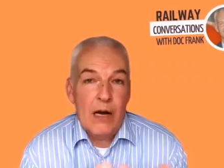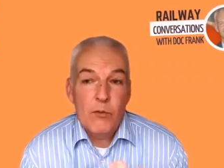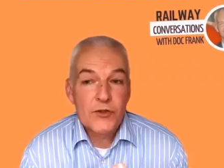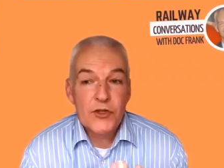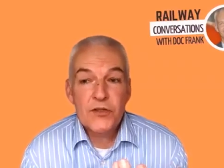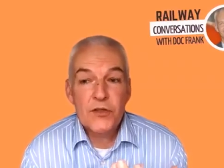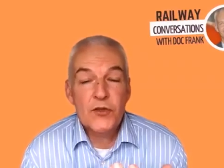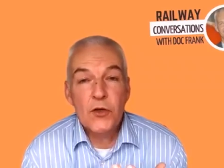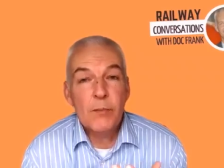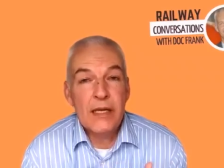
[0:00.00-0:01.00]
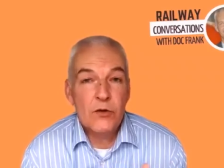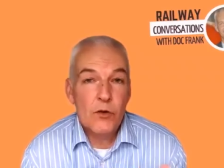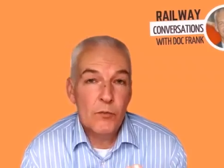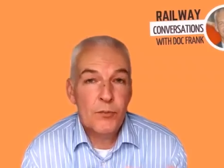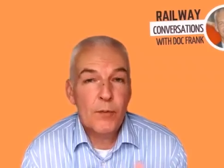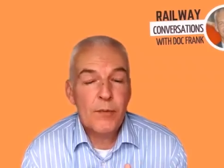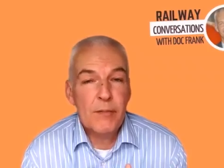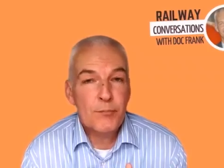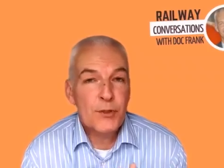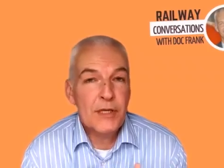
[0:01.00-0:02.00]
was just assuming you're probably
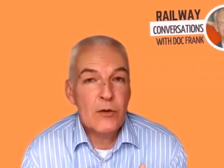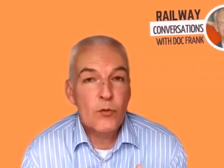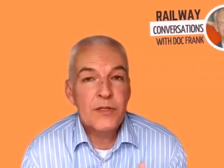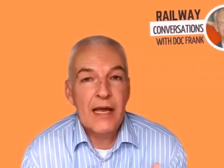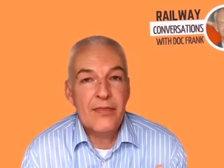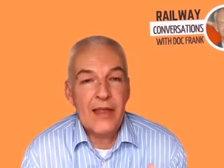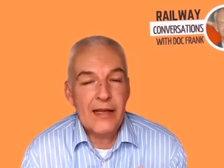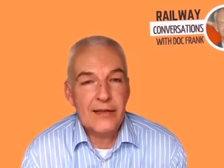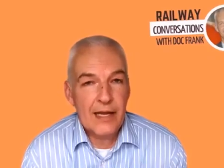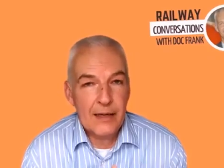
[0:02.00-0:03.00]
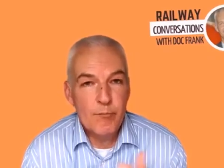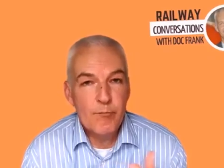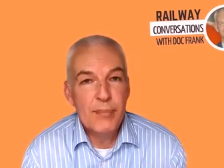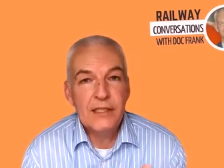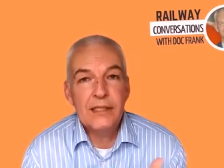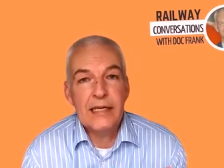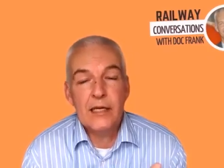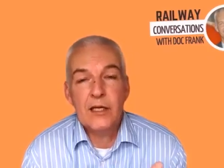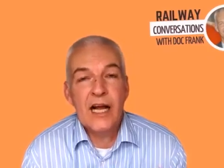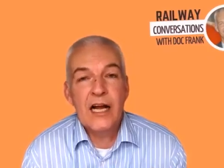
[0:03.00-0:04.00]
pretty good at that, like building
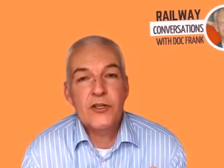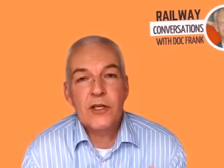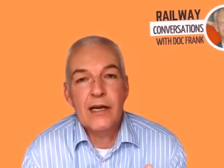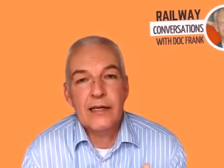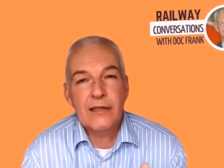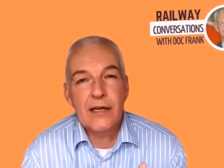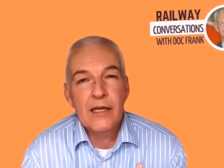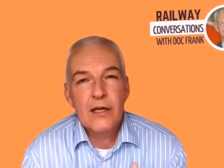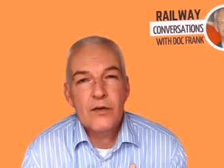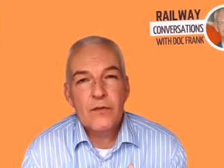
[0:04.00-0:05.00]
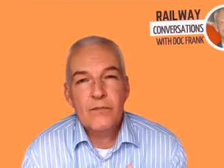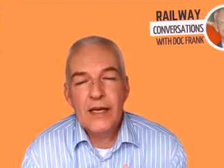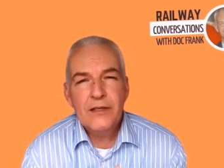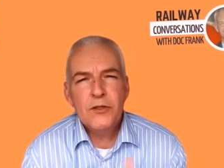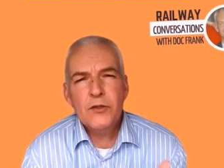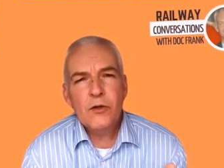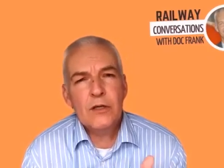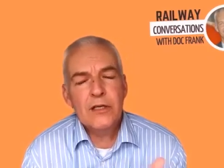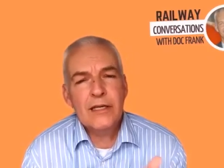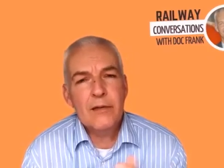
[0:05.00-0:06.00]
a culture like that. Can you talk
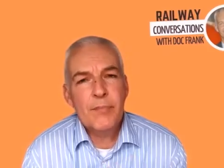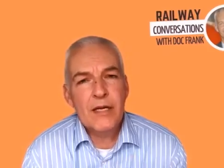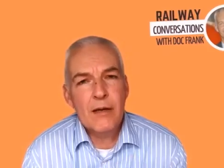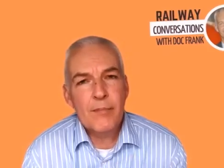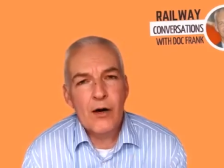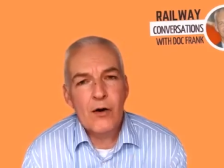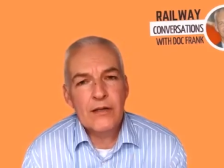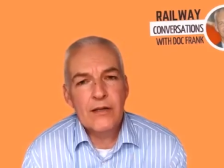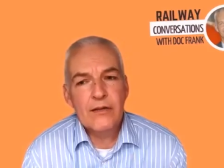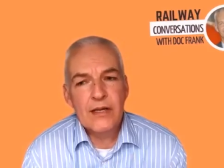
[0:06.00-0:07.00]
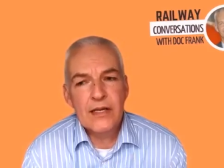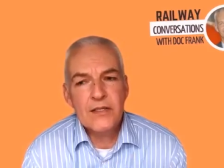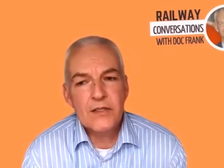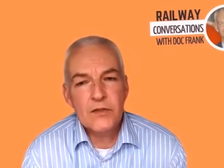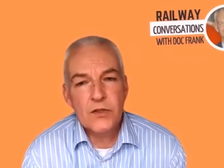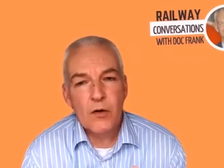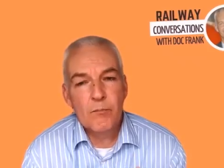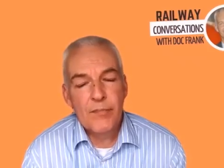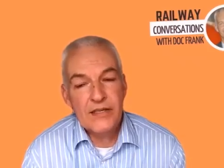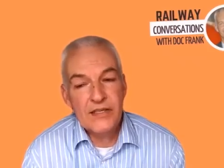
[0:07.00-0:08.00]
a little bit about this? So
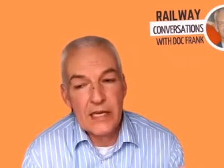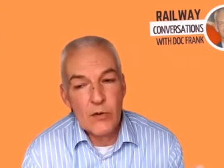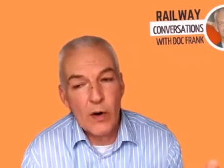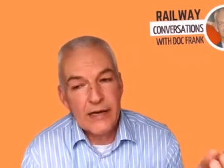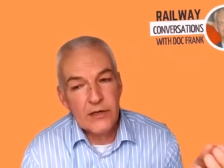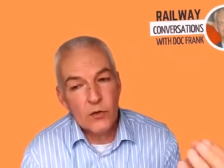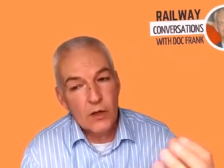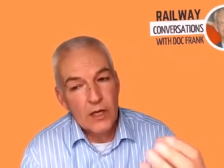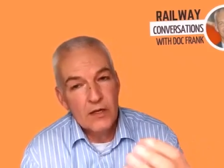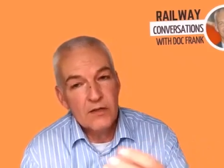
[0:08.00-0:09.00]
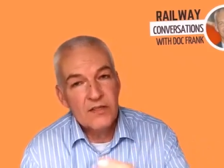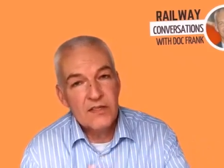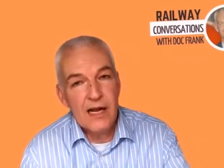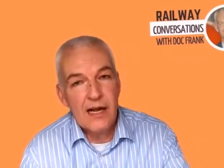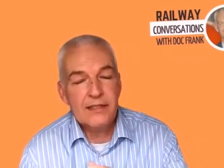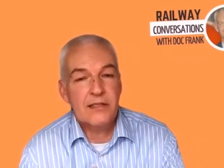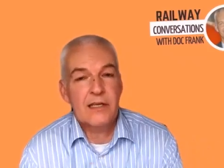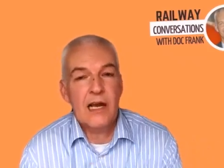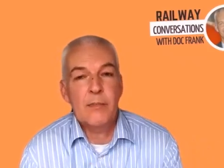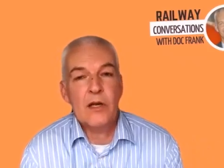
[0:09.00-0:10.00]
basically, when you started
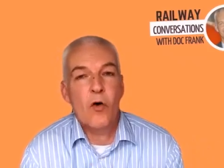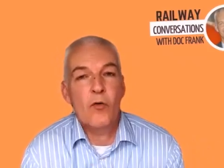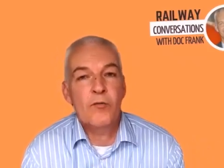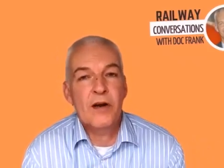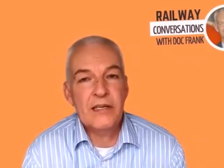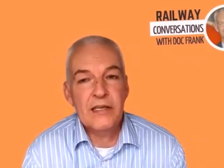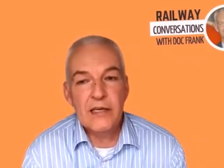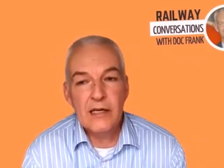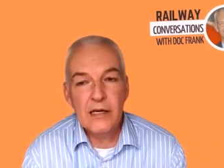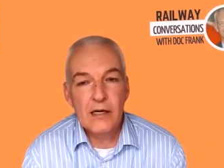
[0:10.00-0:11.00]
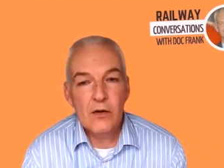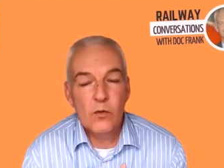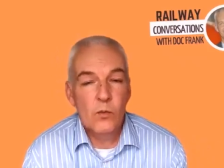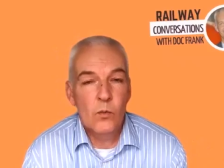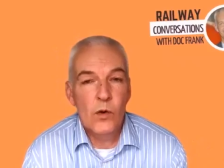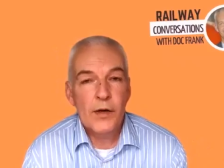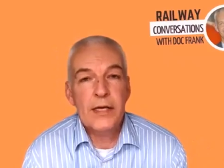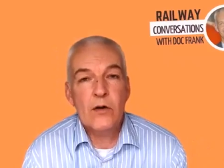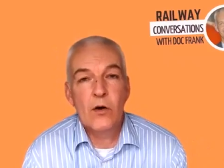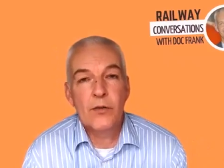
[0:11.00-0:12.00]
coming over here,
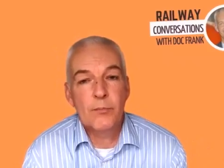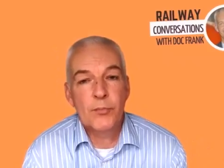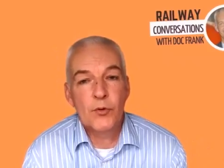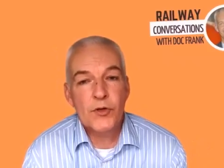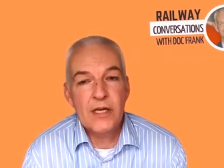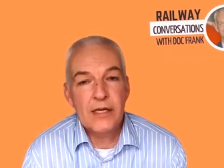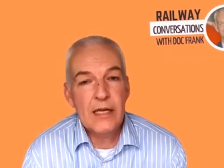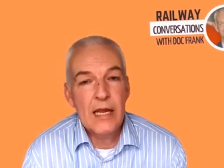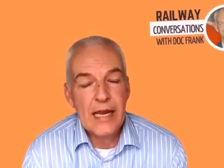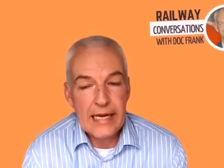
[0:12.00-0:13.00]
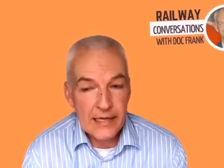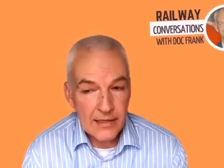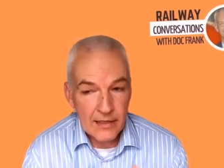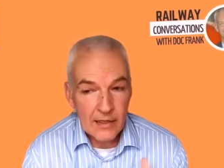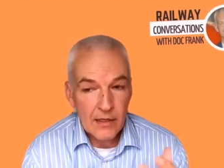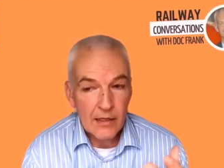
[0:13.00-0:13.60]
working on the project in